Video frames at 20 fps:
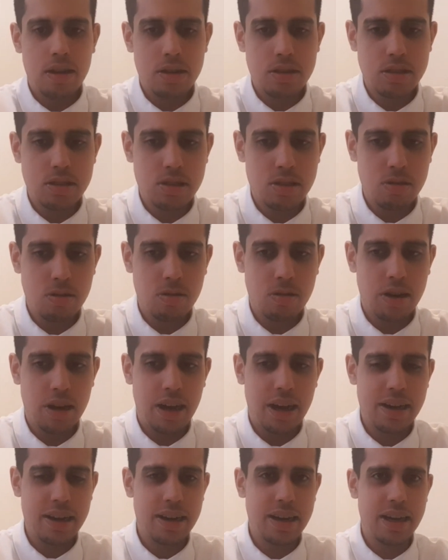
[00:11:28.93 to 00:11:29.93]
so
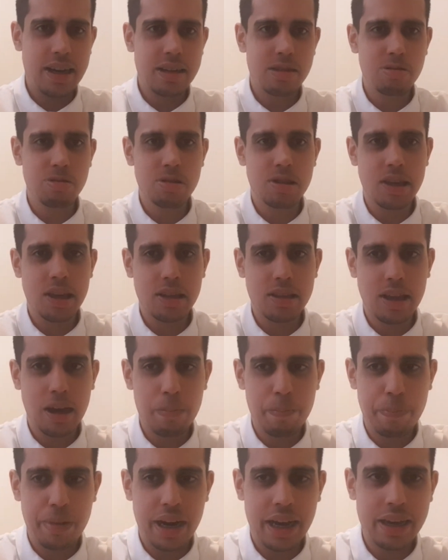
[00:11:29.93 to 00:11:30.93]
and I do think
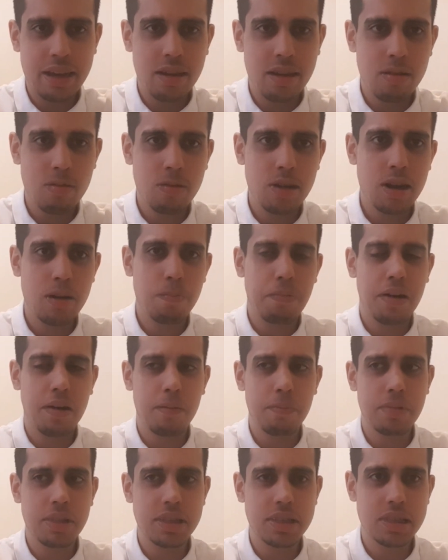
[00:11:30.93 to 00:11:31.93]
that Brighton will
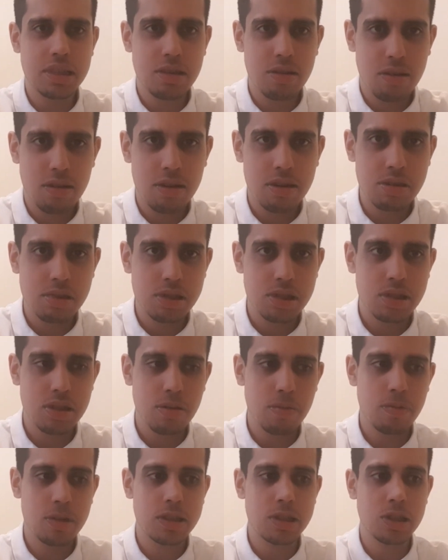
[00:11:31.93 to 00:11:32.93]
probably score,
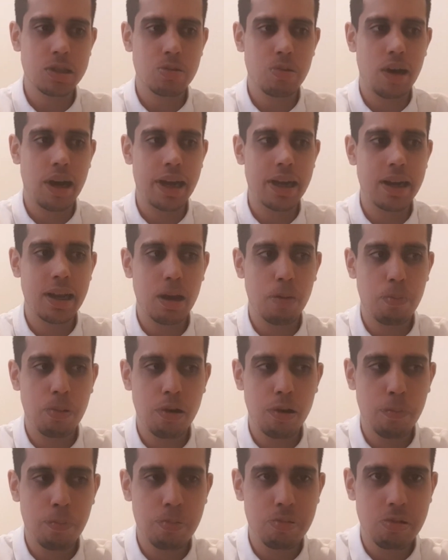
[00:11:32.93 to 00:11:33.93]
which is why Nick
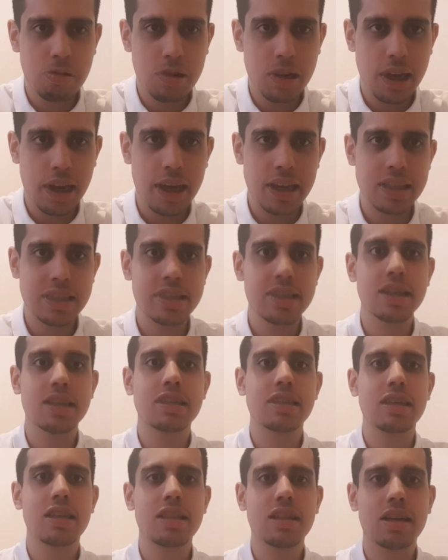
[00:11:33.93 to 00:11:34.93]
Pope won't get a
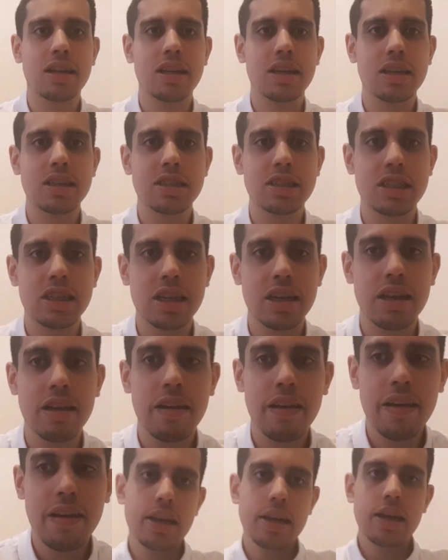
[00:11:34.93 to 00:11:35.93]
16th clean sheet.
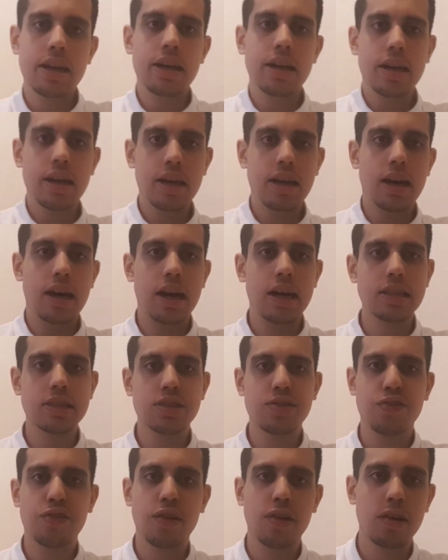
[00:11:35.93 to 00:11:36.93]

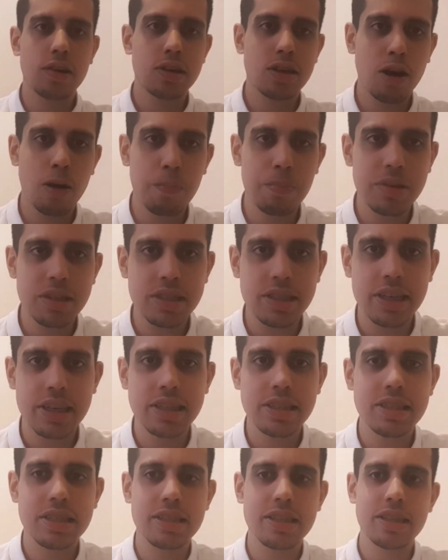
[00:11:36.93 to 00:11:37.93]
As for top
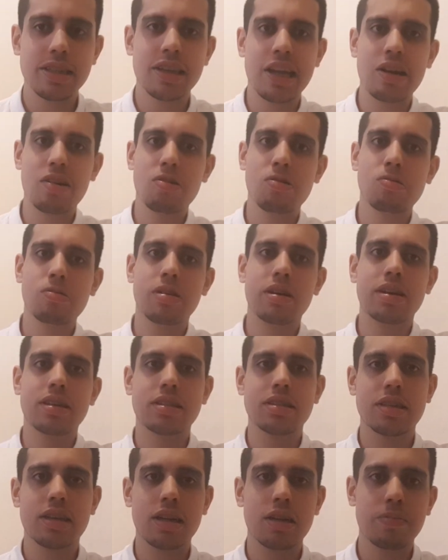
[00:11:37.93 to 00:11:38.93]
assists, you know who
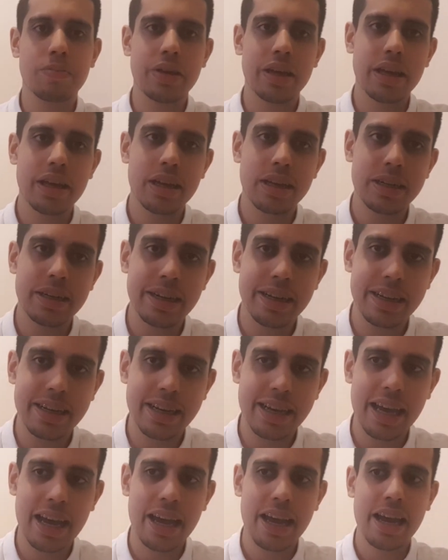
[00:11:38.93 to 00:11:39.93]
is going to be
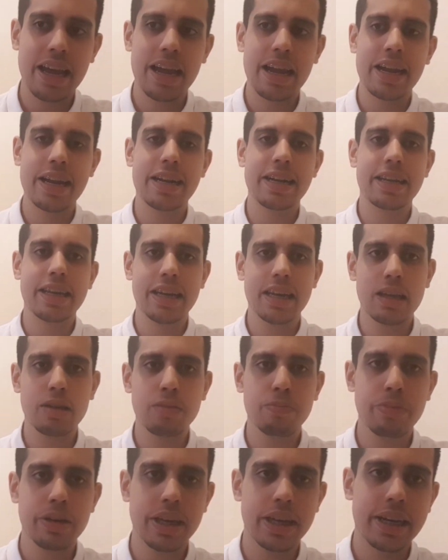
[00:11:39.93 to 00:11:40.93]

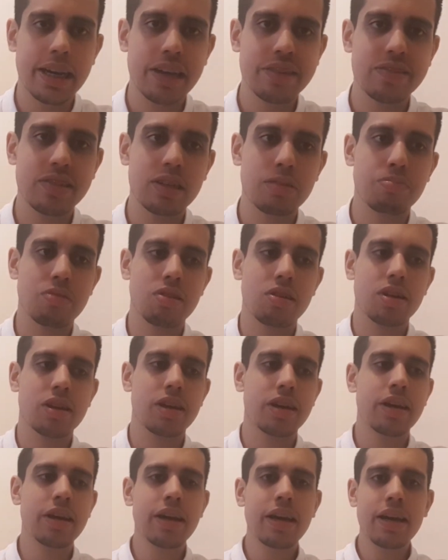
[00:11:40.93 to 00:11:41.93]
KDB, Kevin De
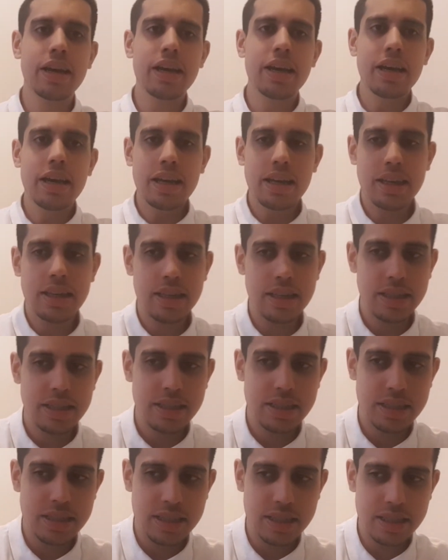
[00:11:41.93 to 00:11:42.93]
Bruyne.
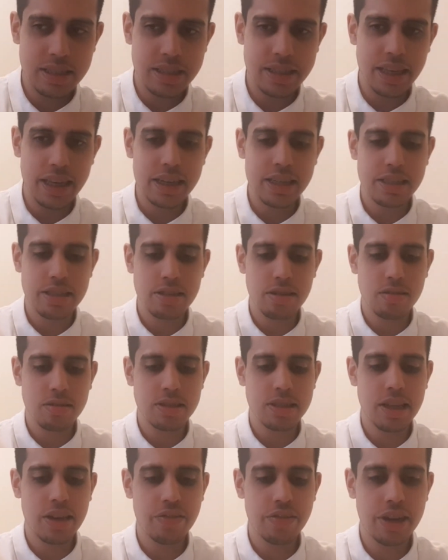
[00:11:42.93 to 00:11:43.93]
He's six or
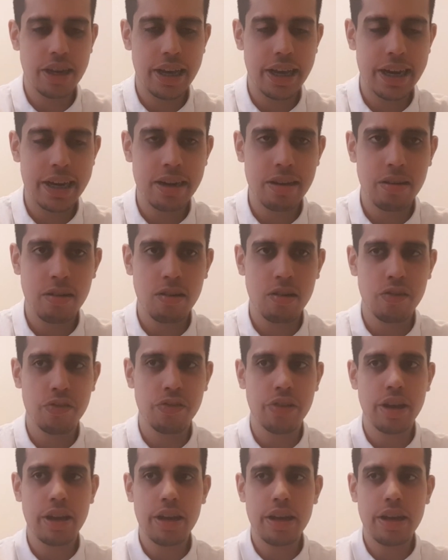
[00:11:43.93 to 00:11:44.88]
seven ahead of